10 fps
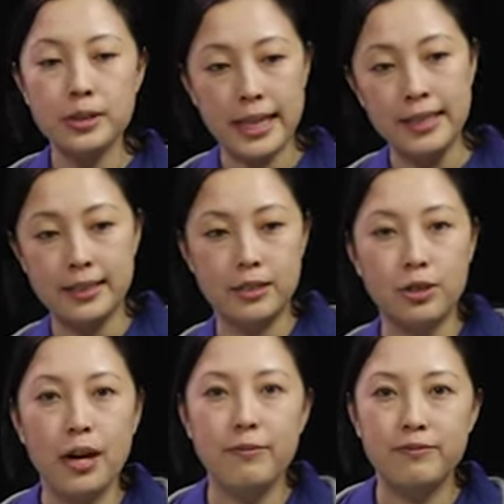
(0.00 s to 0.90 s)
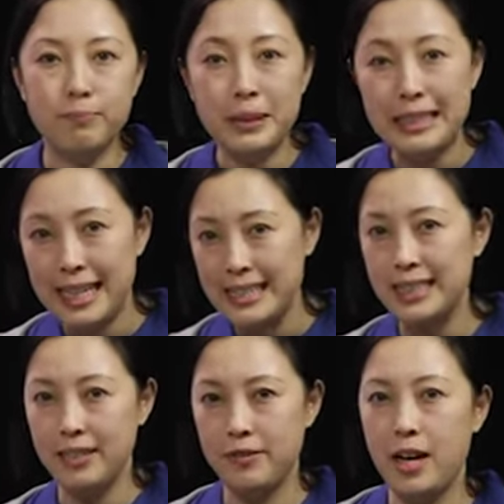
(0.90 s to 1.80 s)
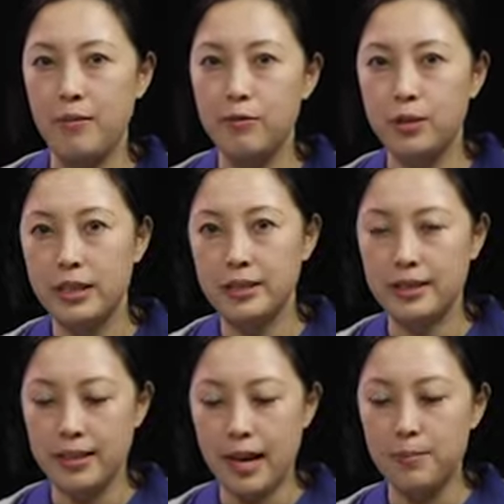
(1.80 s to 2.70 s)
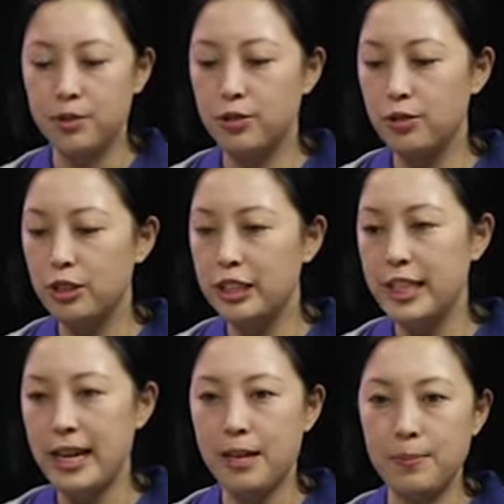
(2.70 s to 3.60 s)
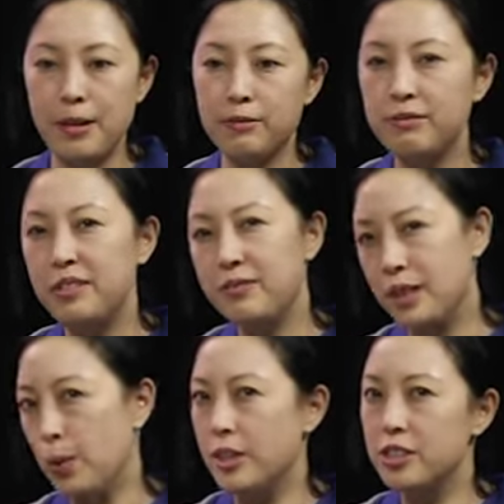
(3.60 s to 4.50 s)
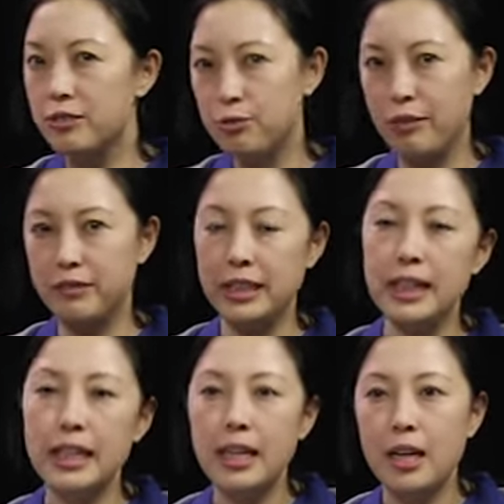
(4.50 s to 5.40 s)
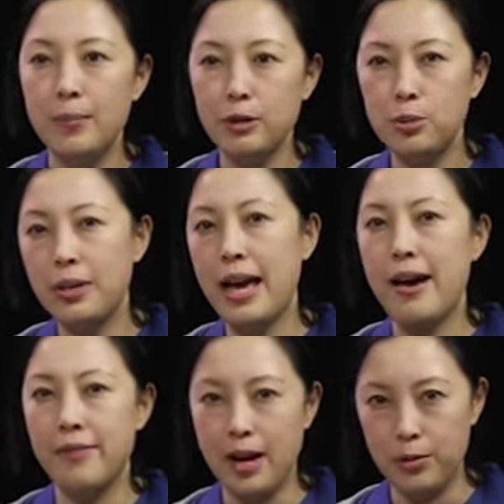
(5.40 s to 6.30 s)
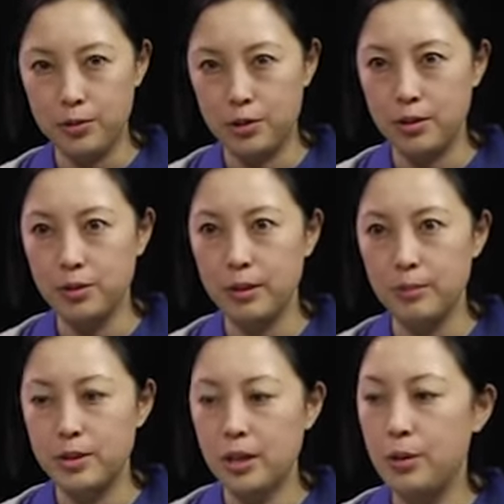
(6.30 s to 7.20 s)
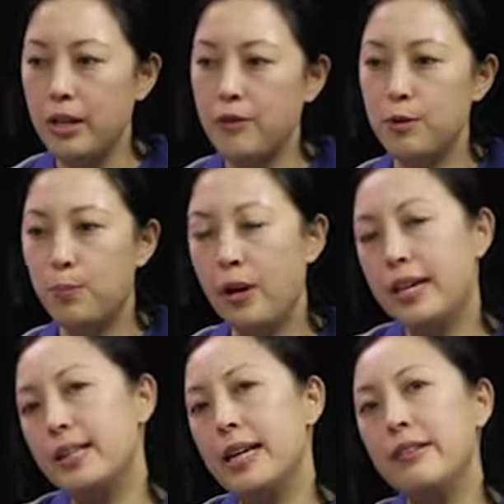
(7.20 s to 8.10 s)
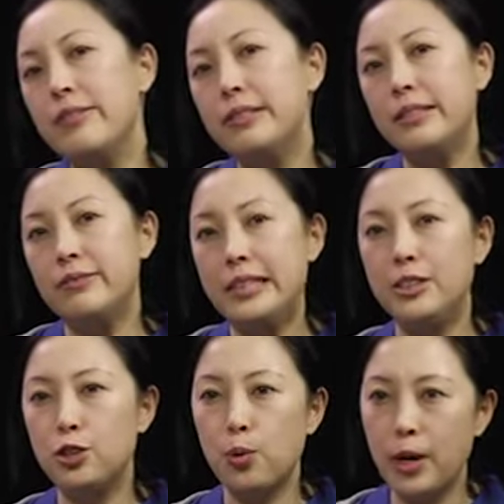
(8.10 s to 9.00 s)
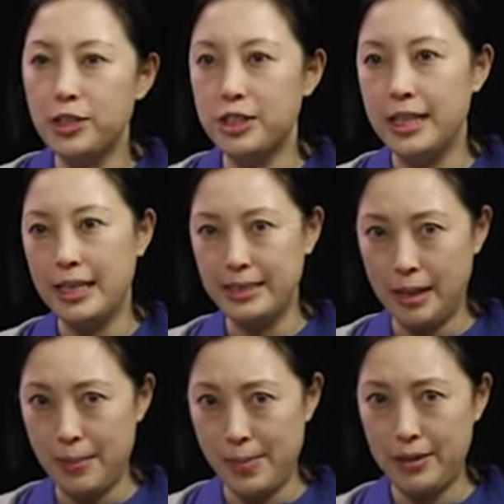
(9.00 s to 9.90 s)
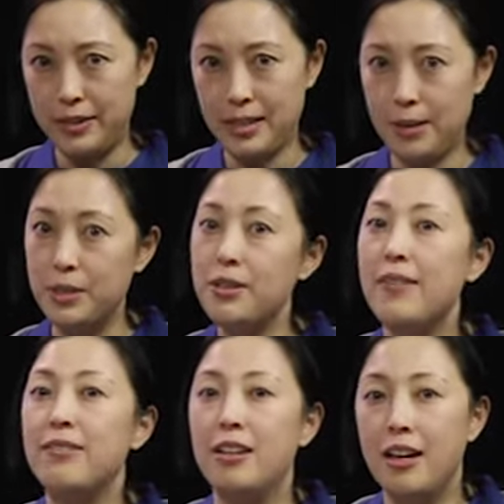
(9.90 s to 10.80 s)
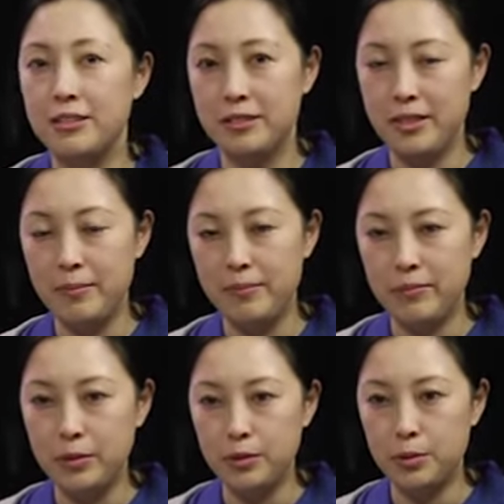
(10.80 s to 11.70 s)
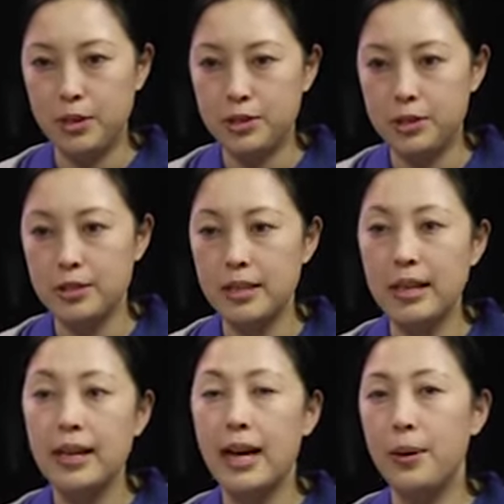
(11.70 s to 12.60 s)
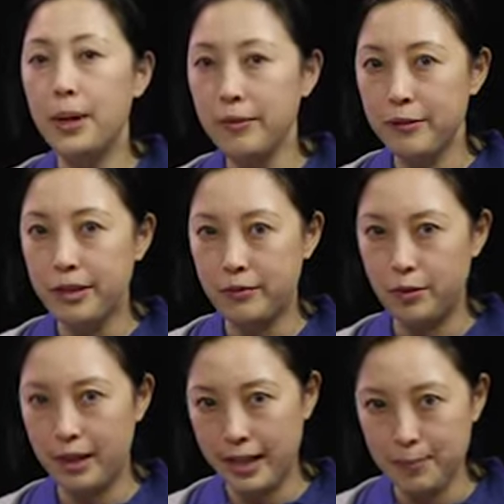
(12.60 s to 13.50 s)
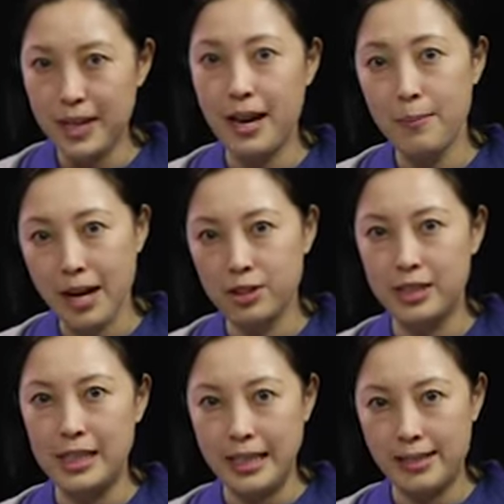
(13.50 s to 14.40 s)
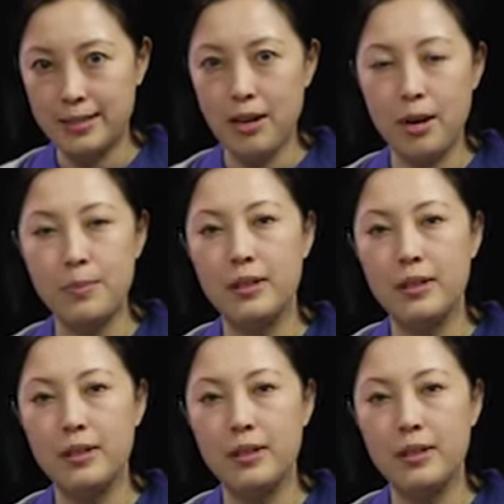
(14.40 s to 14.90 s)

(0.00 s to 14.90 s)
cases, you have plenty of time for these exams. You're looking at about 50 questions, roughly, about 2.5 hours to do them. So if you break it down, even if each question takes the same amount of time, you have lots of time for those questions. However, if you're like me, I'm actually ESL. I'm